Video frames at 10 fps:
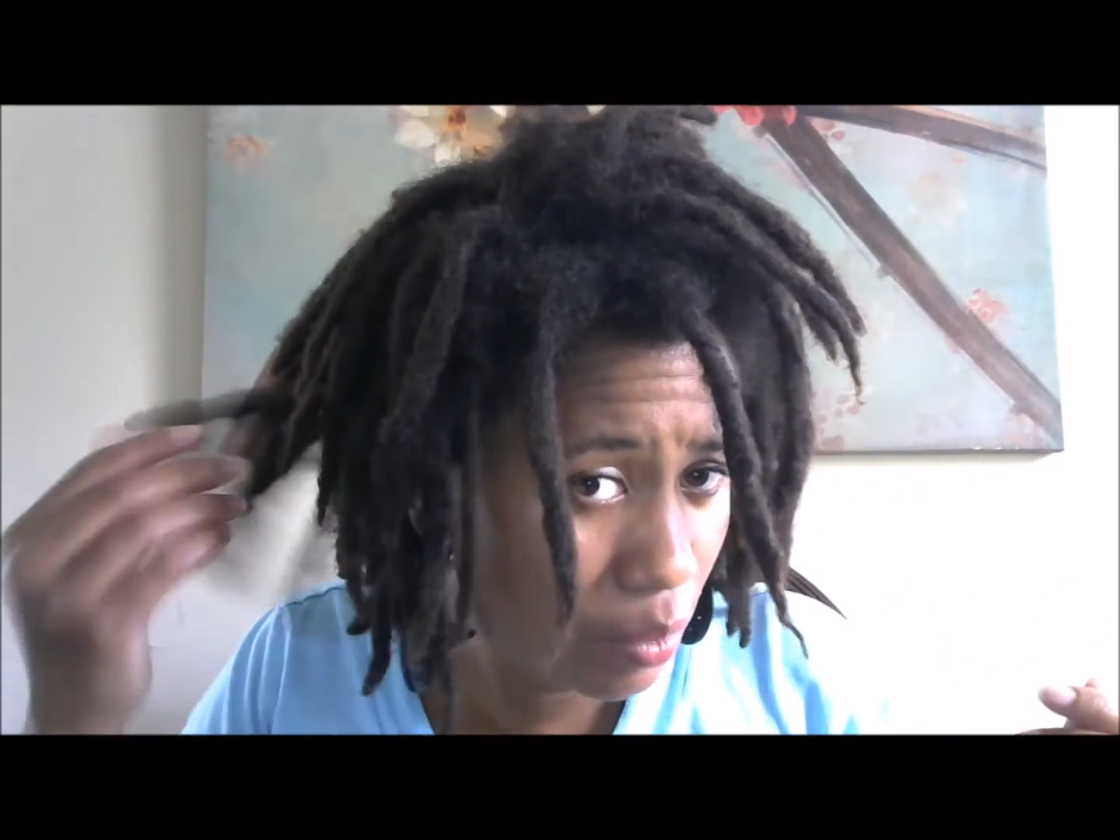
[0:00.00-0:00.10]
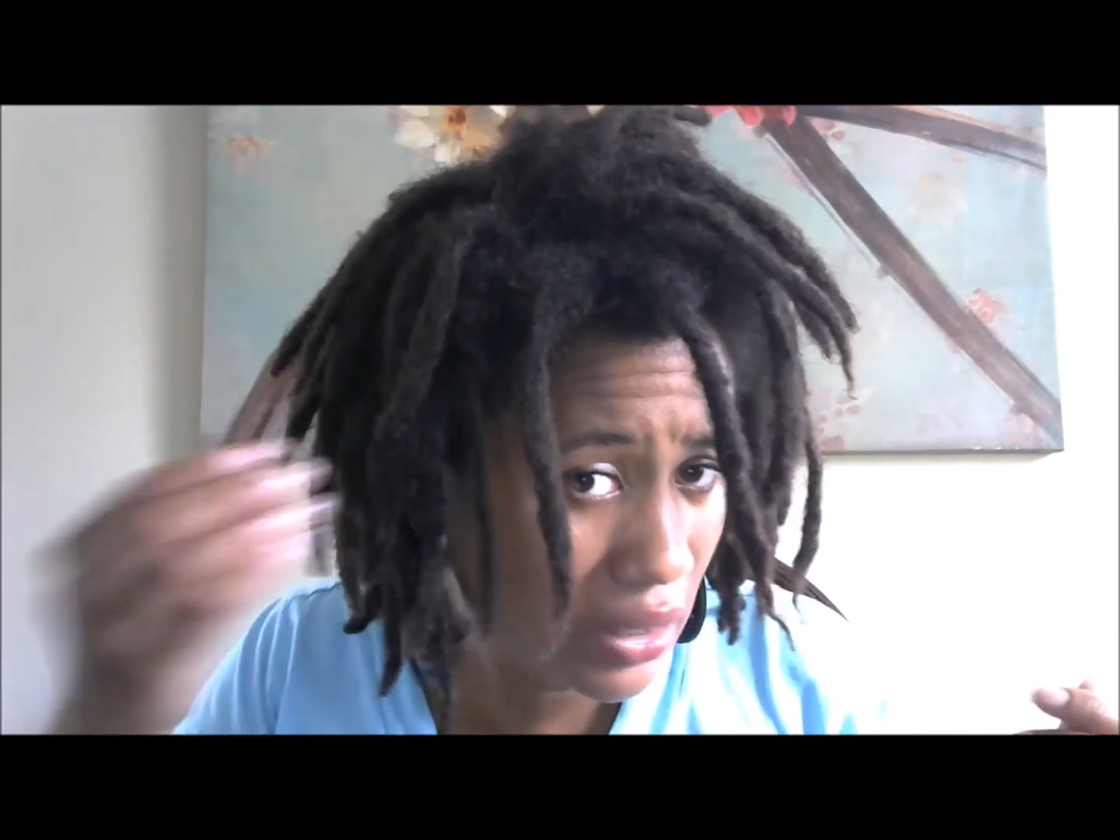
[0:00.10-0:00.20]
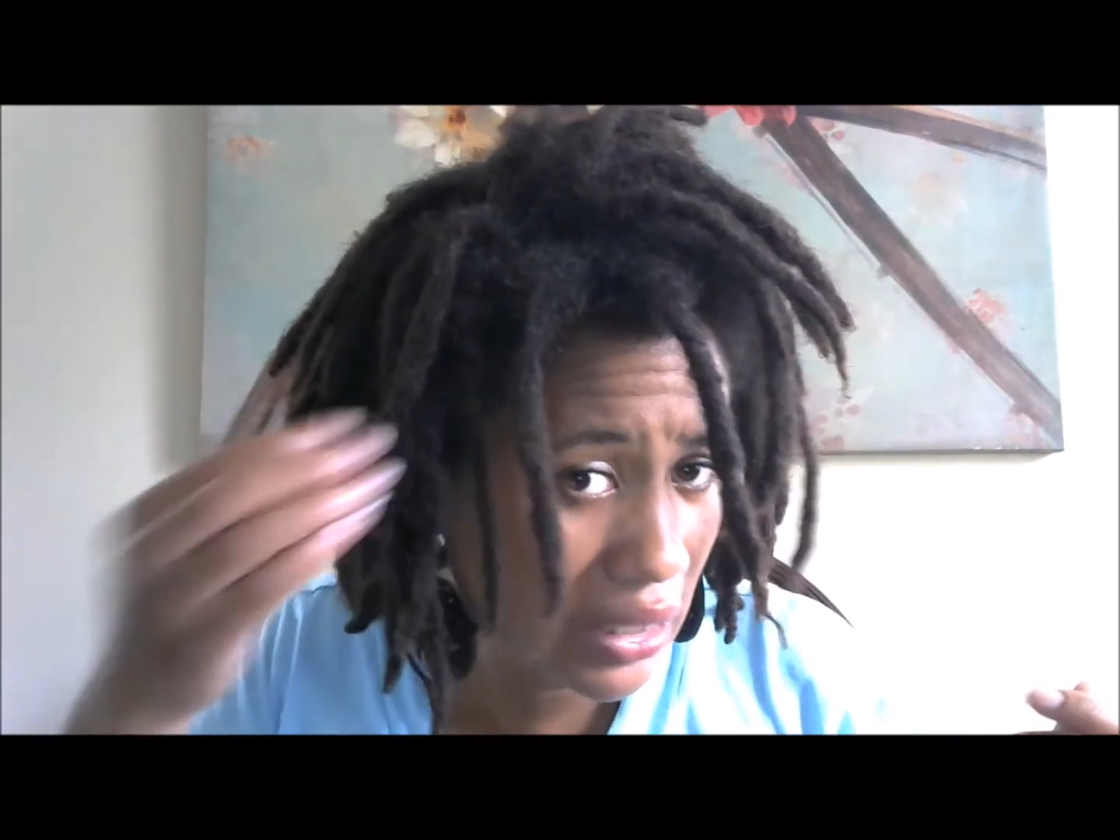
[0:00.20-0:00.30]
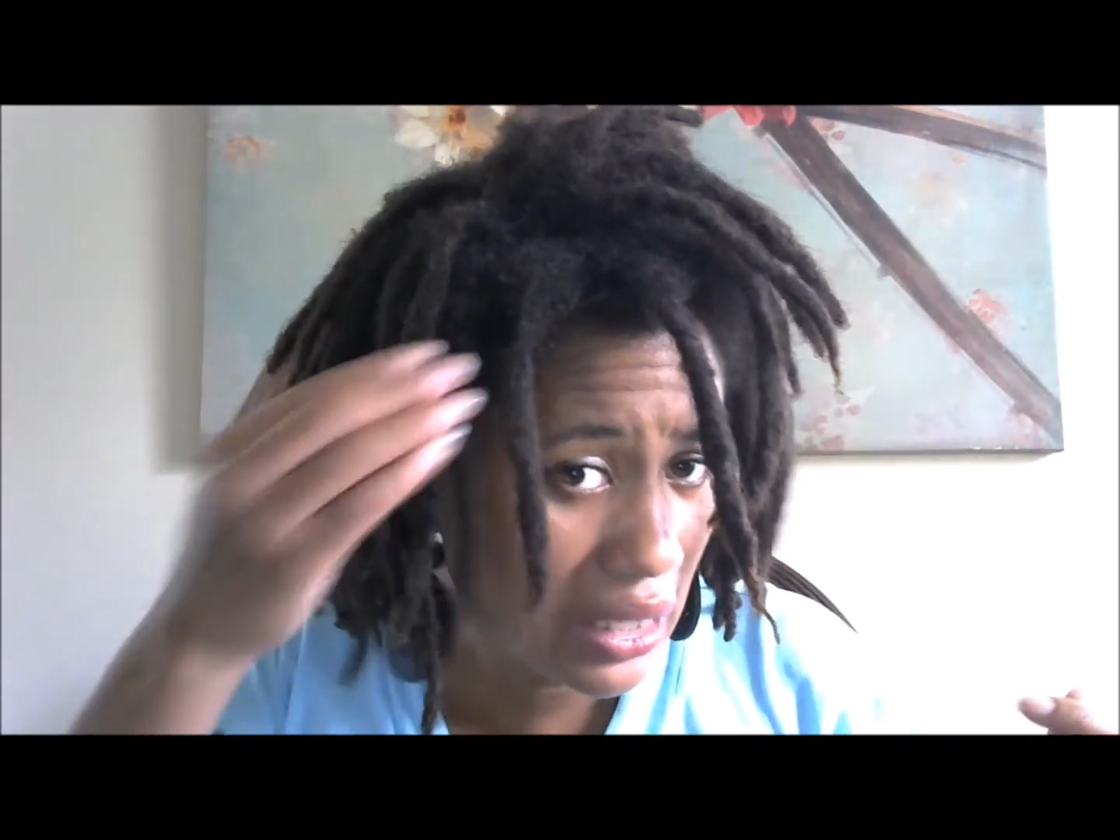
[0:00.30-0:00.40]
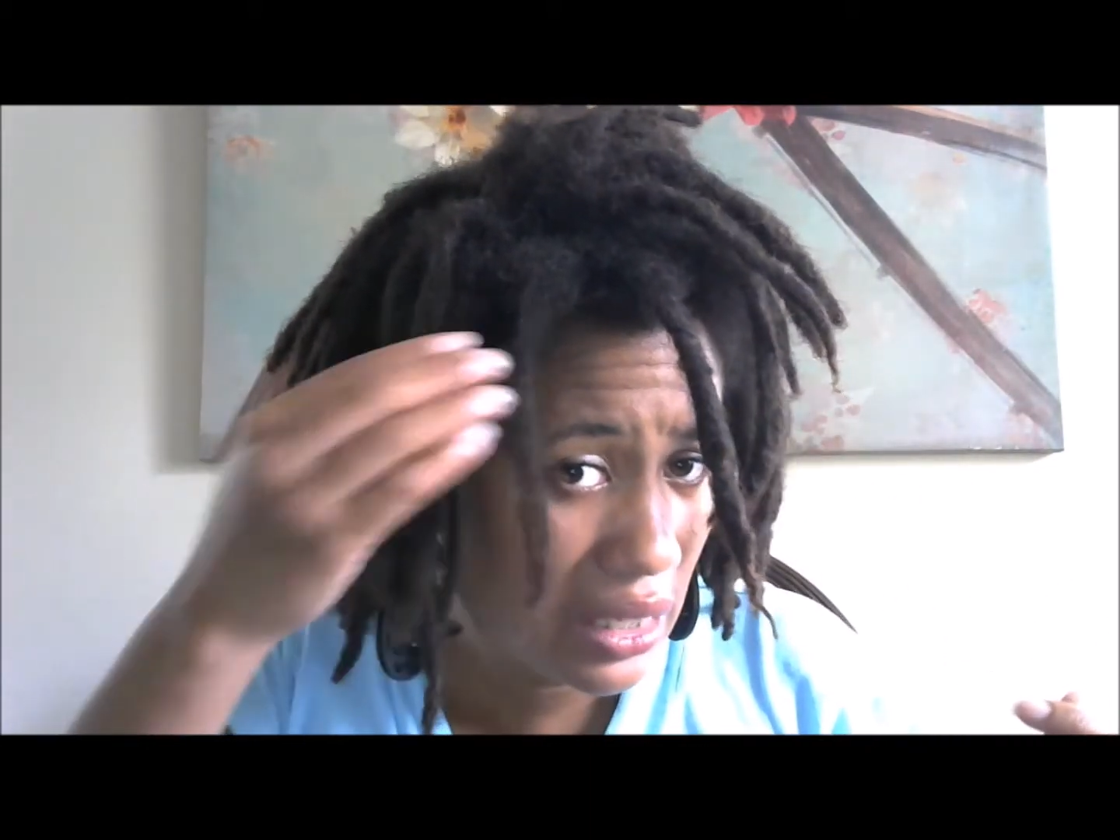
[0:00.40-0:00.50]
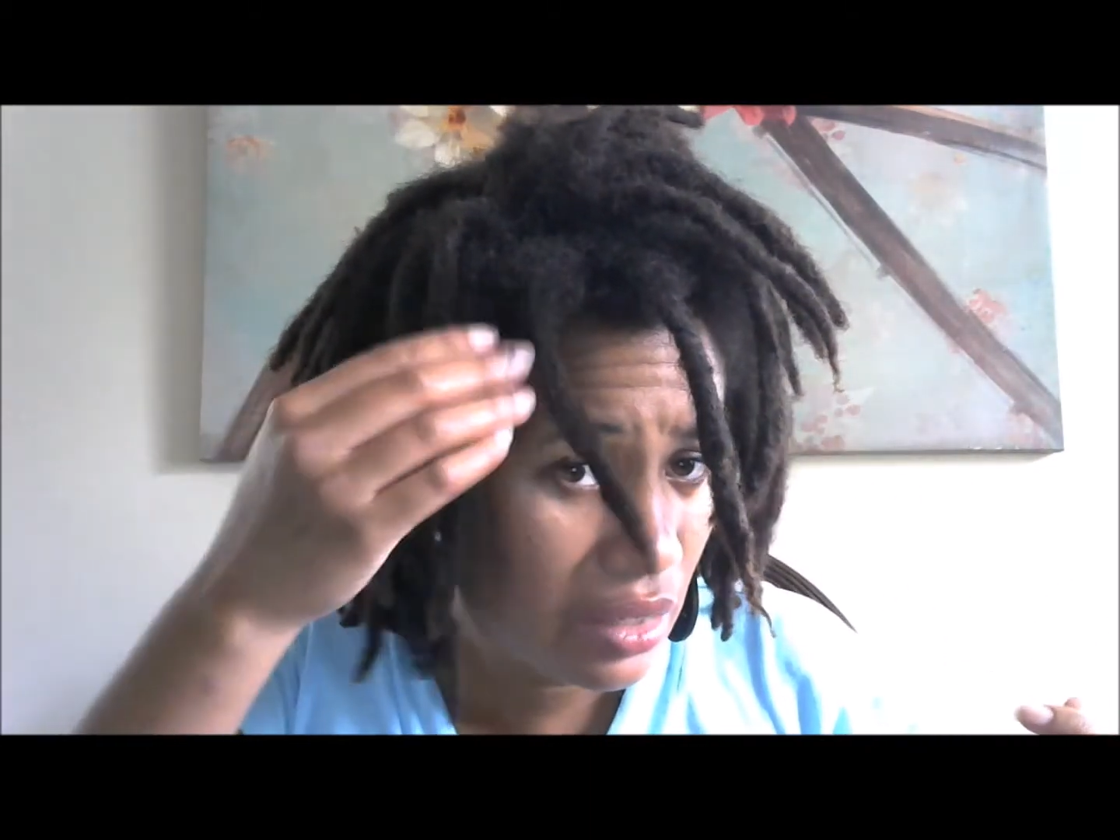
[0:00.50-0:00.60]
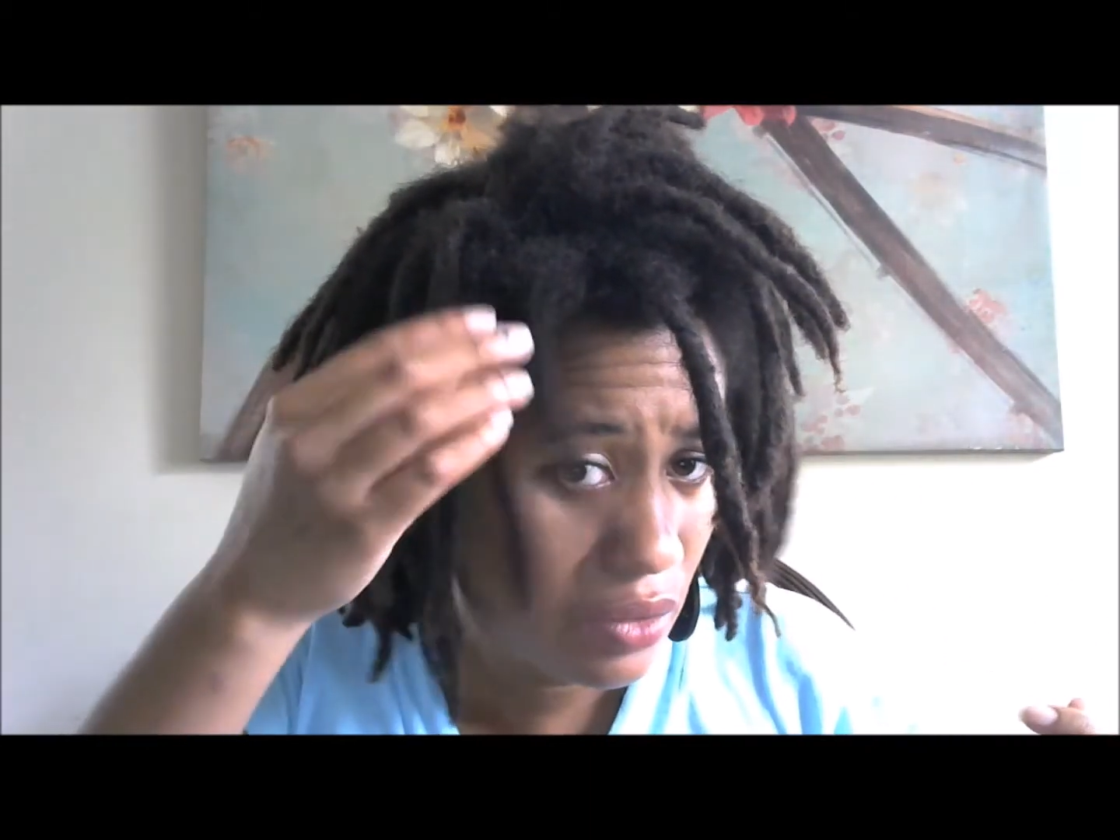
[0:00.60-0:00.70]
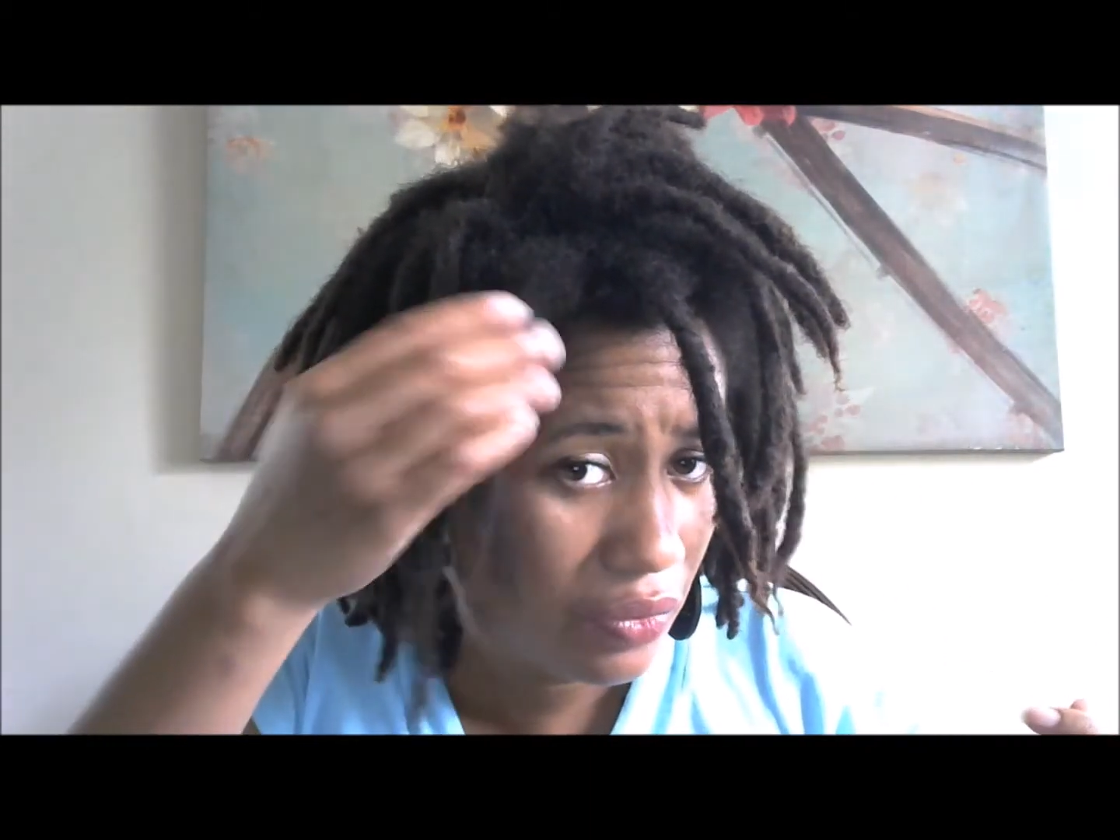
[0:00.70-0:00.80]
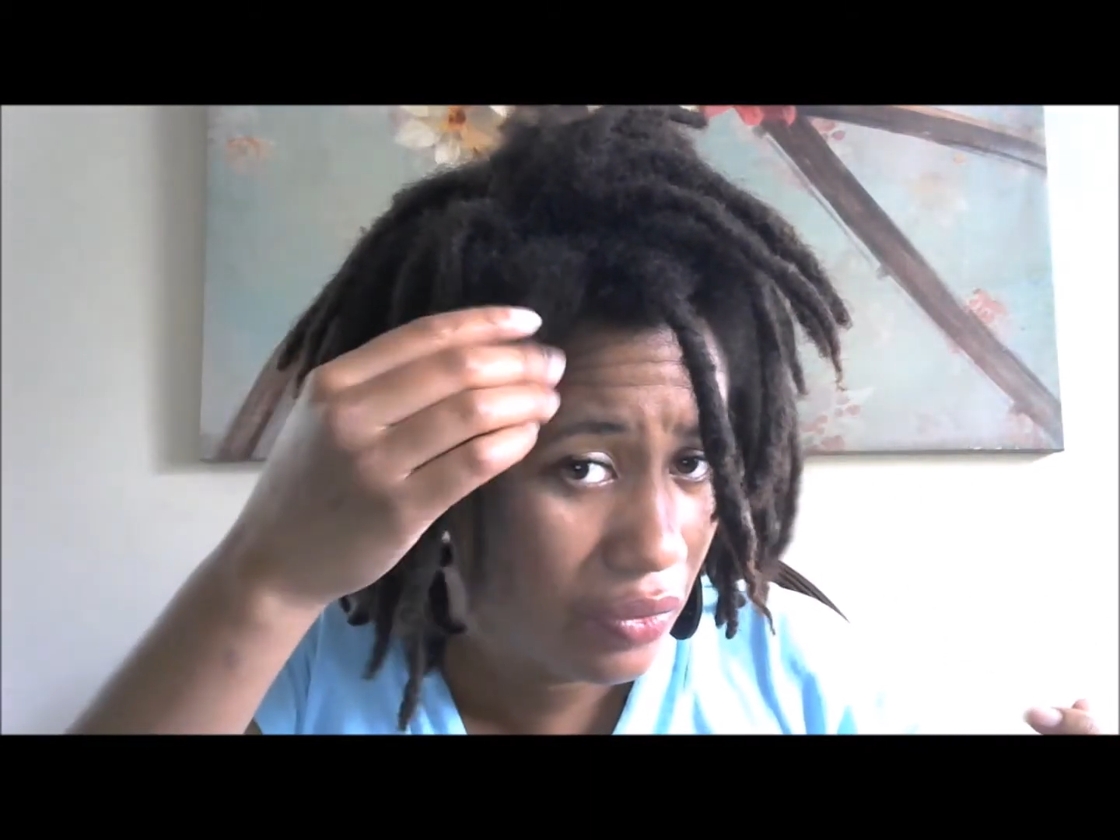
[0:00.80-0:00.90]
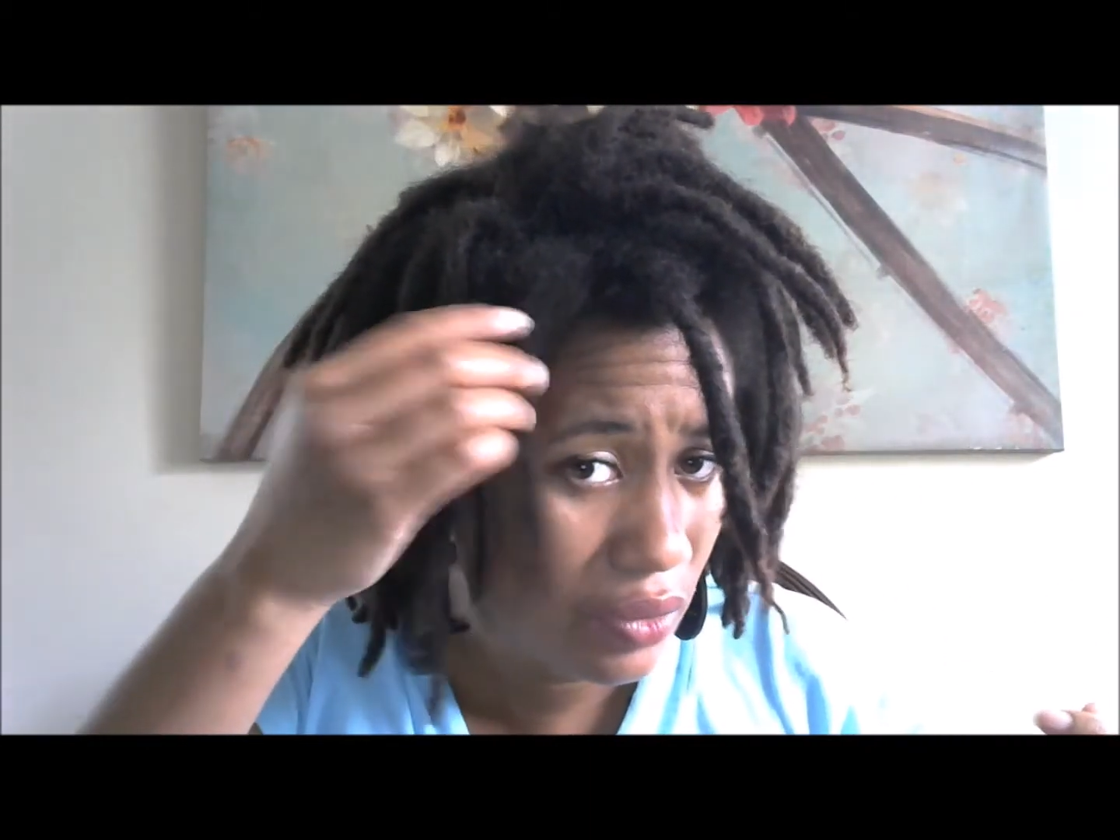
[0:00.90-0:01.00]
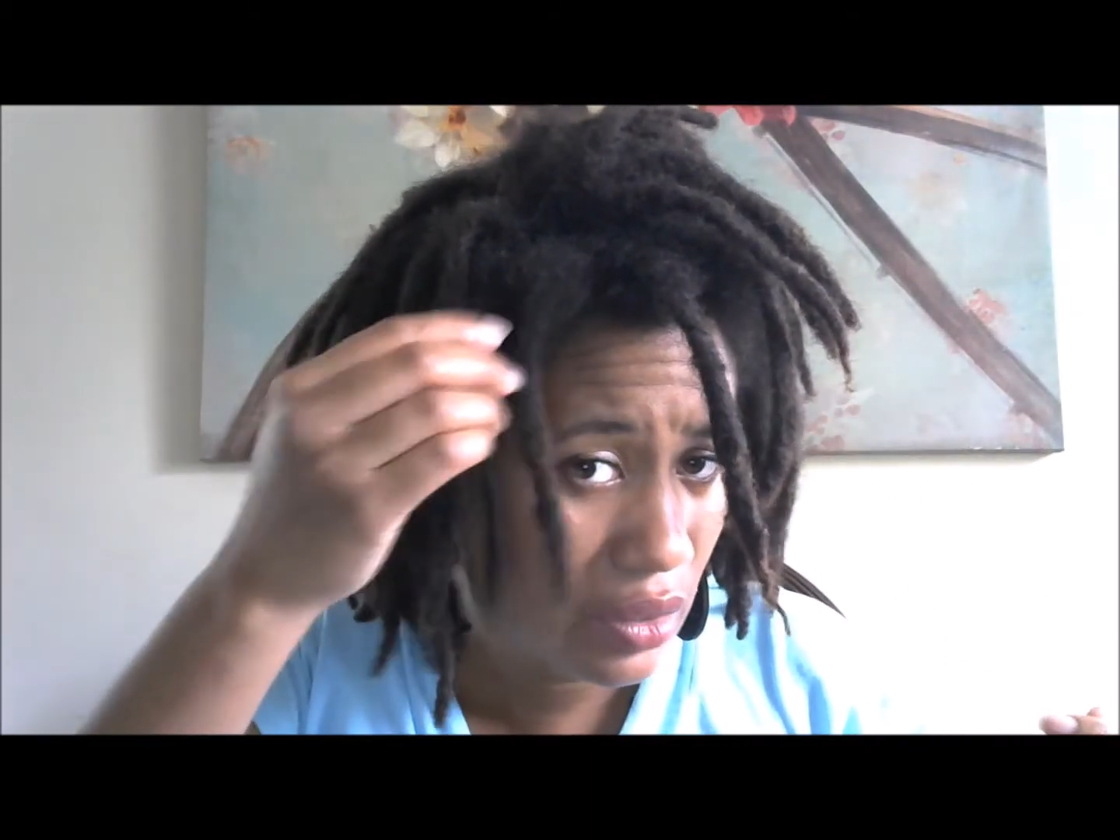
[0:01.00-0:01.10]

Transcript: believe.